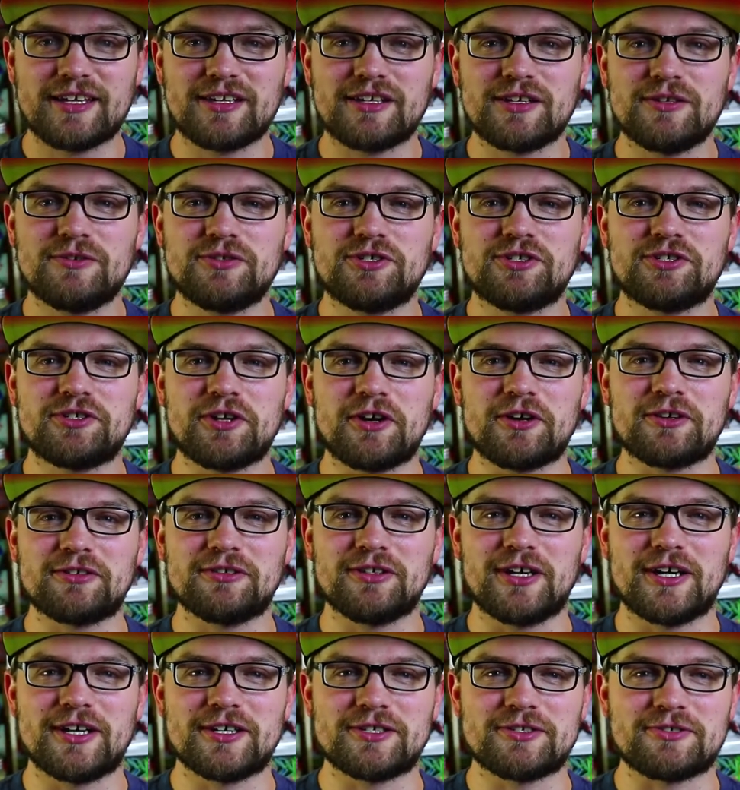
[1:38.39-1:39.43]
to do shirt
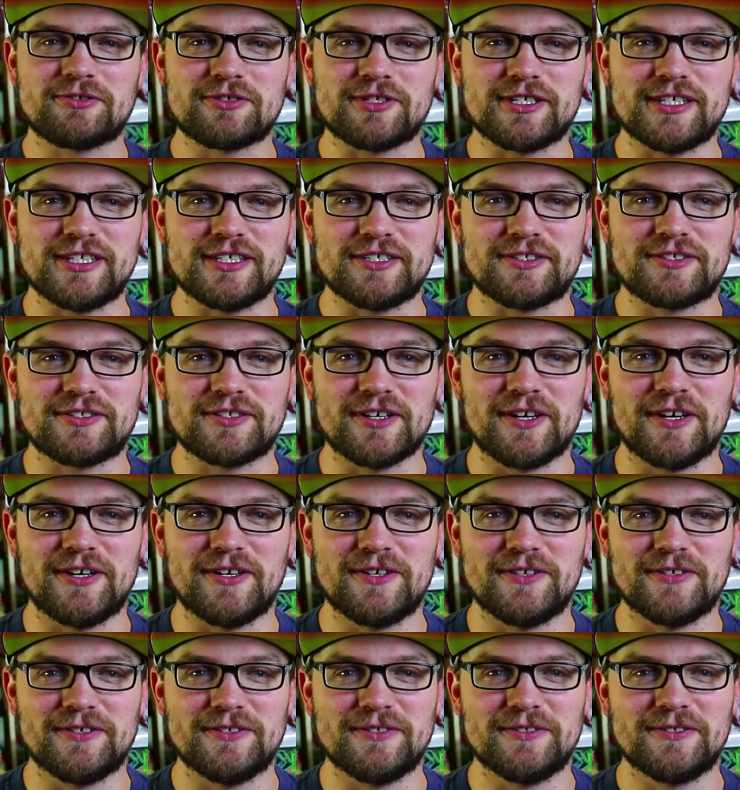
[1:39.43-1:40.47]
laundry,
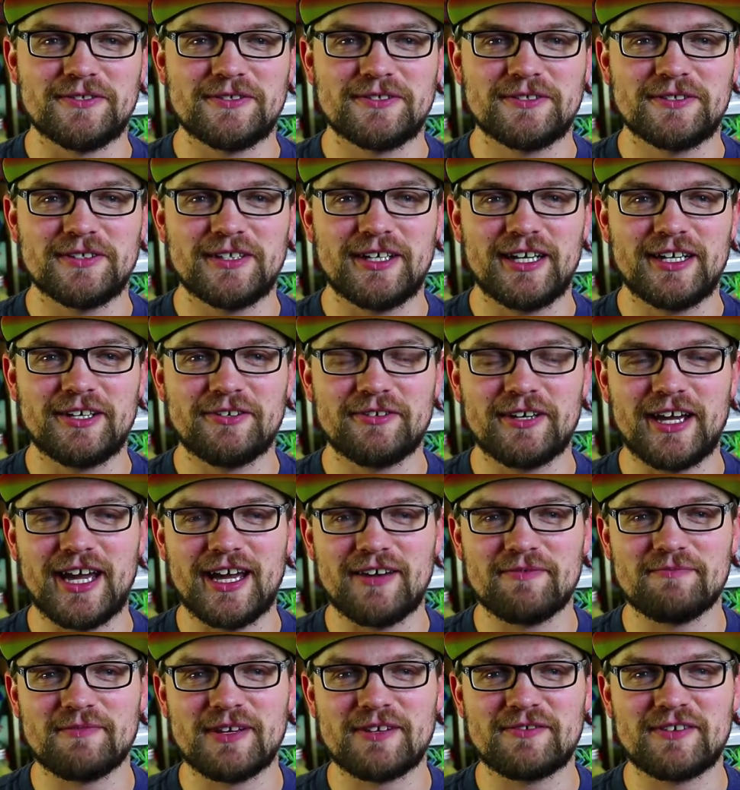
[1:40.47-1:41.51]
so I don't
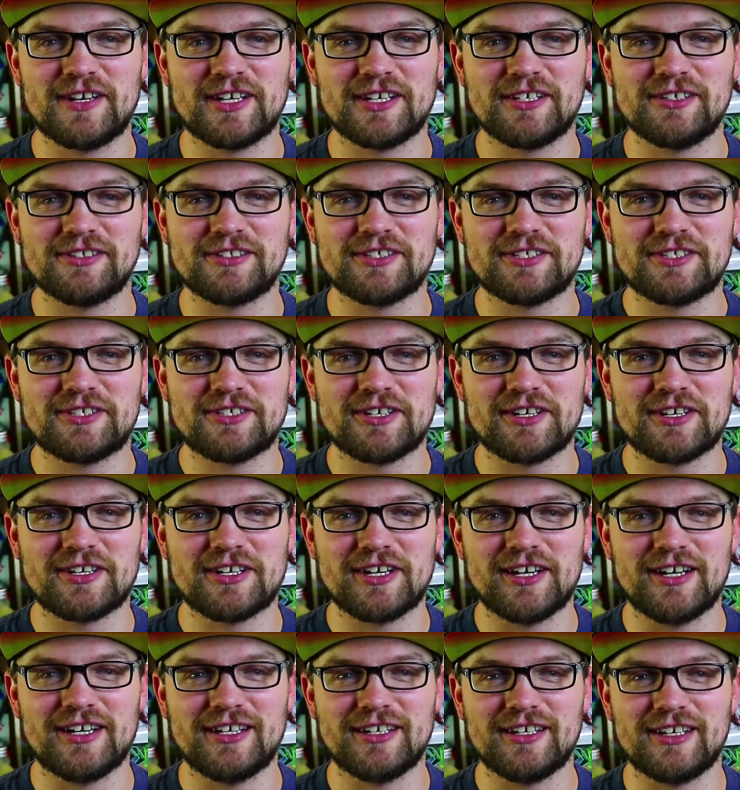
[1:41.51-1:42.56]
have my regular shirt
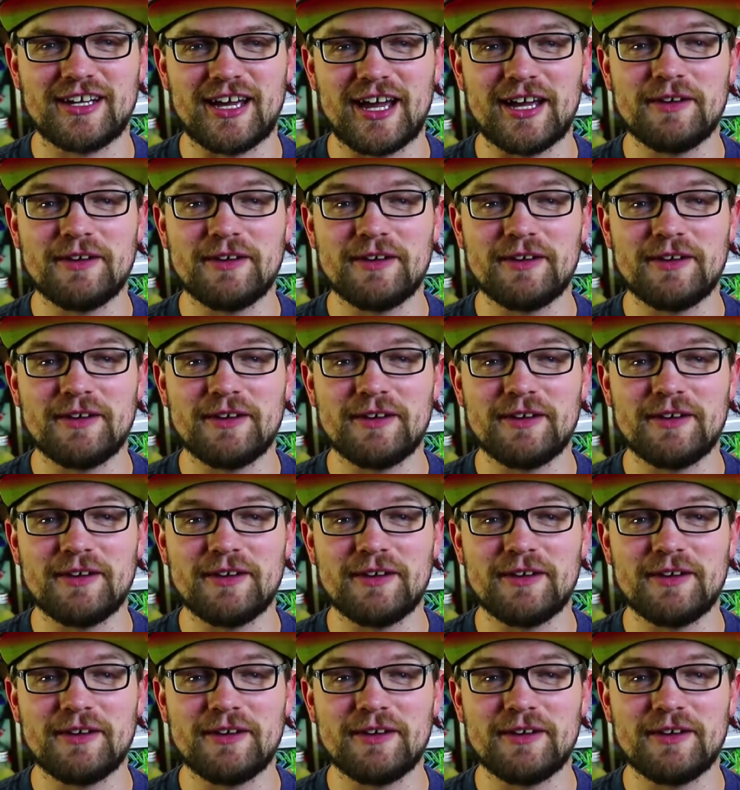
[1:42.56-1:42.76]
on.